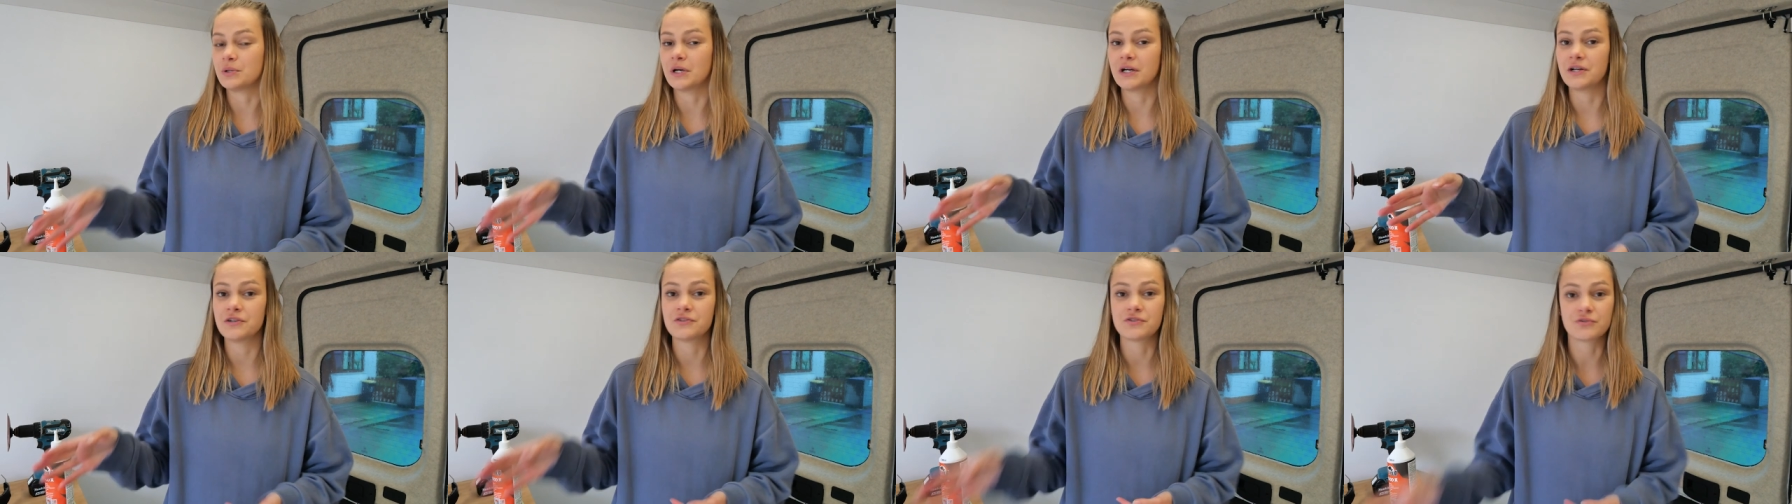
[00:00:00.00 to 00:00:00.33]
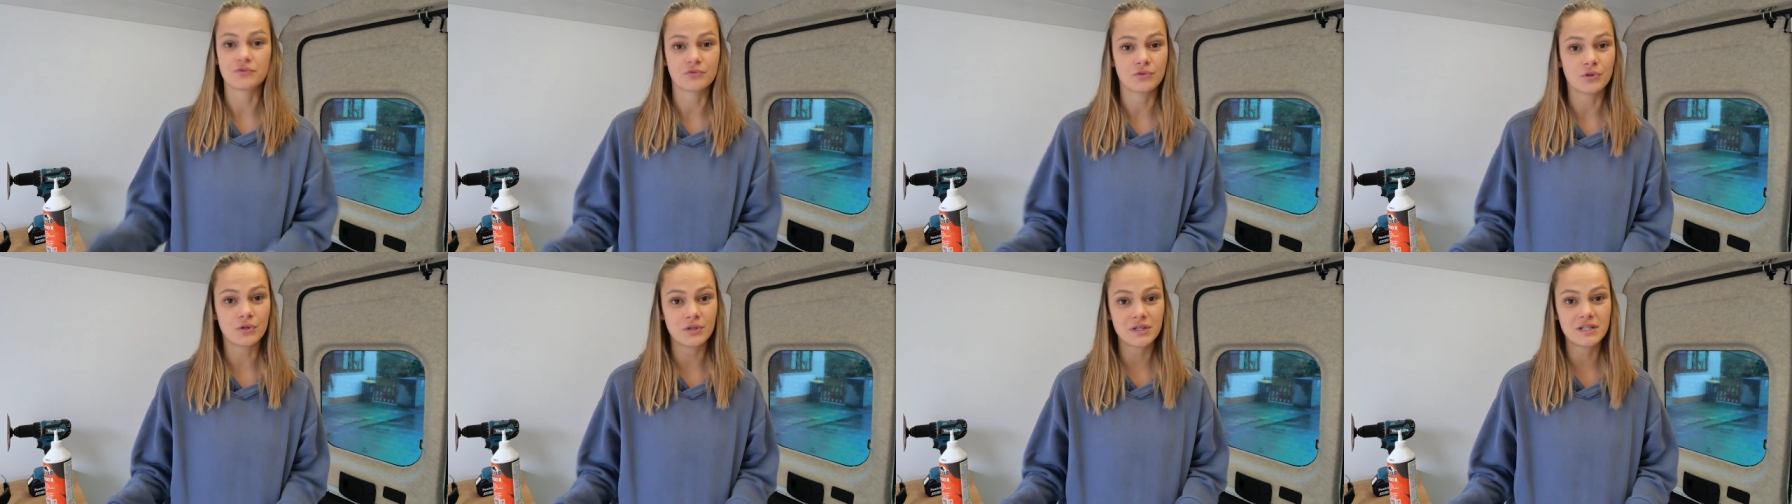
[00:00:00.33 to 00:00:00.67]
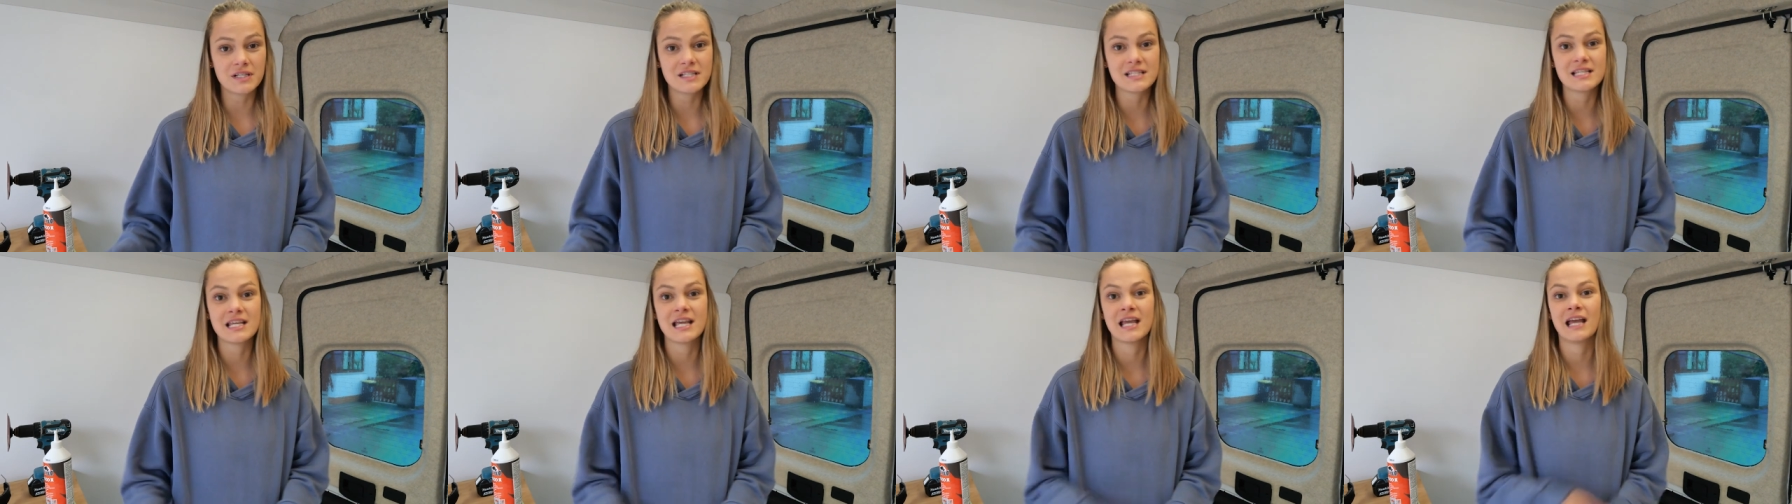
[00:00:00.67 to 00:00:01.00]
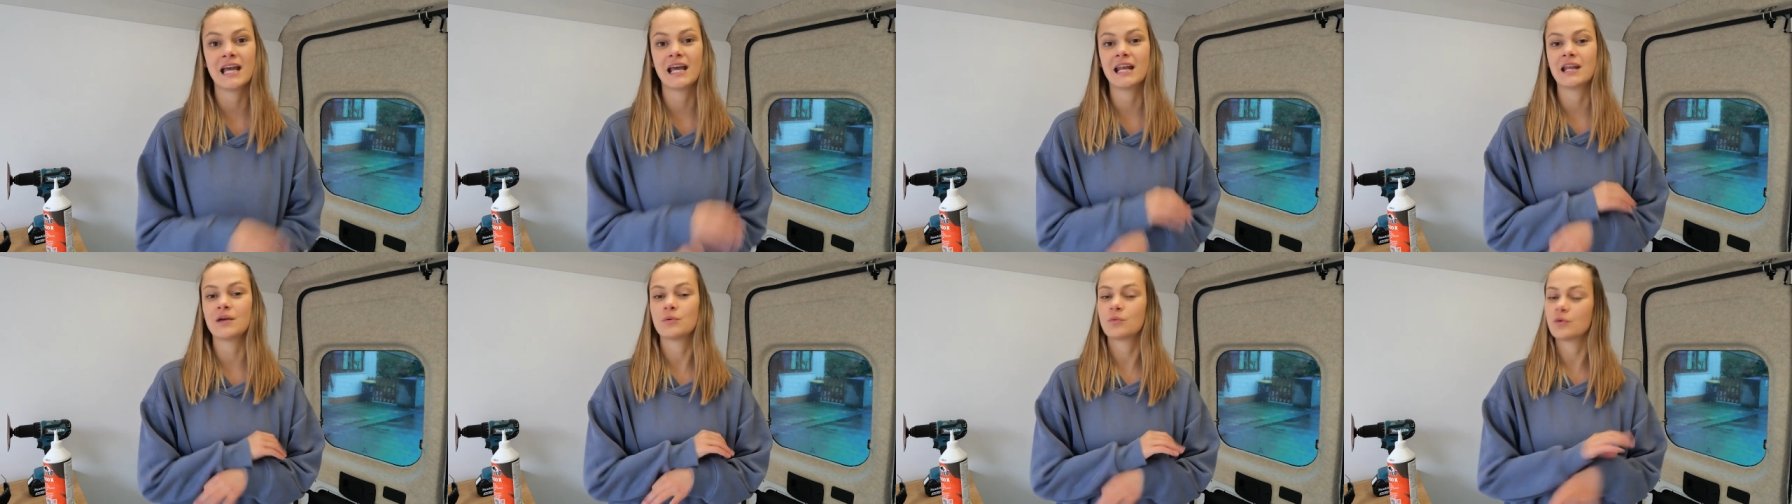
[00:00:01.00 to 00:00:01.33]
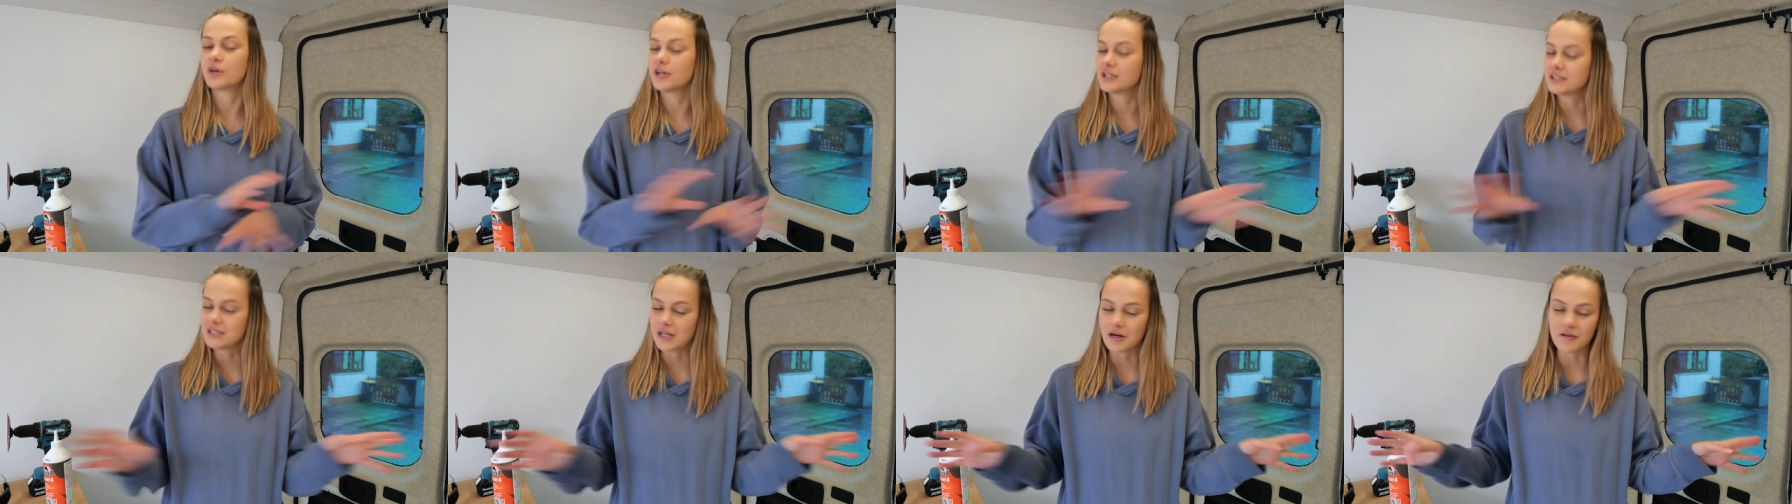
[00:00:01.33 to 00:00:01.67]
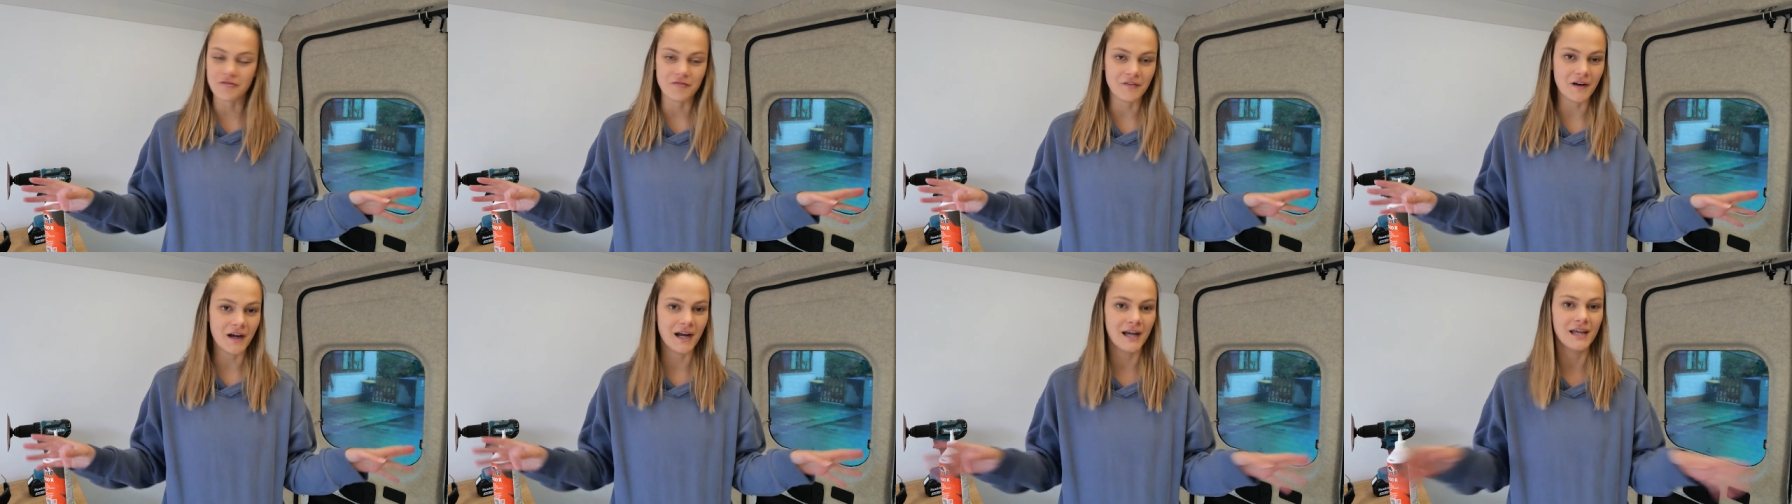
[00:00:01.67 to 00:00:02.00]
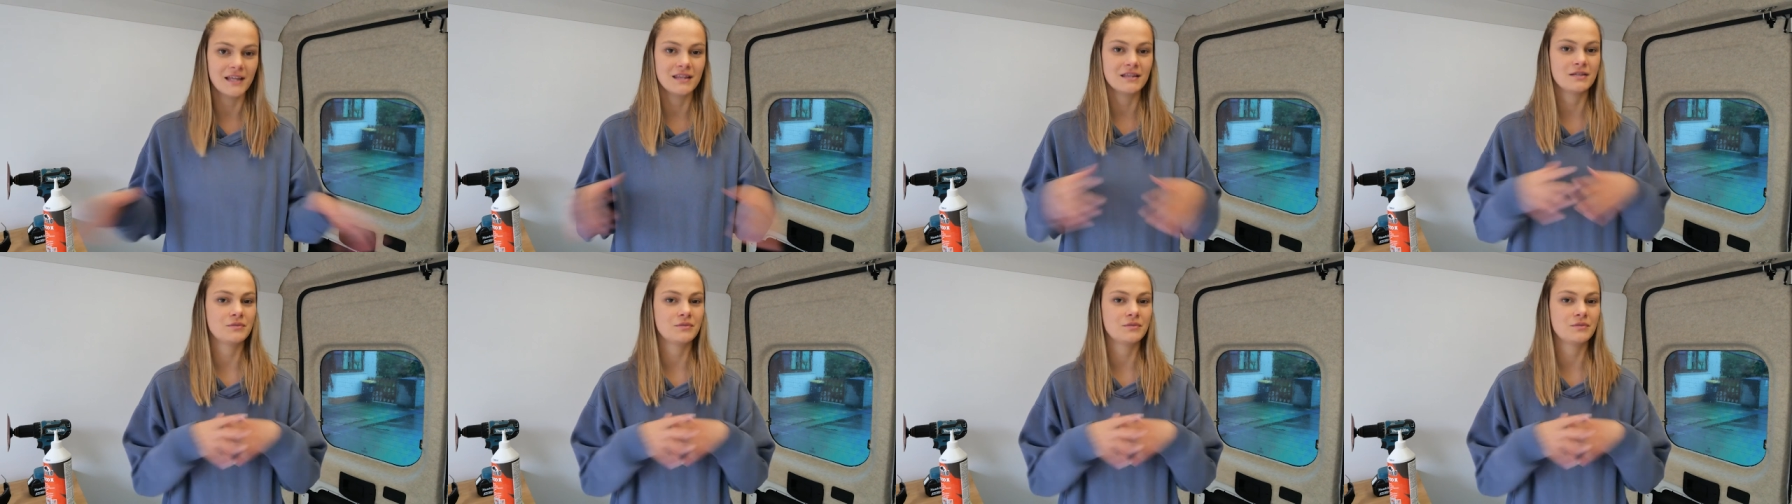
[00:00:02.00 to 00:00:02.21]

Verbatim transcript: our drawers and it worked out fine.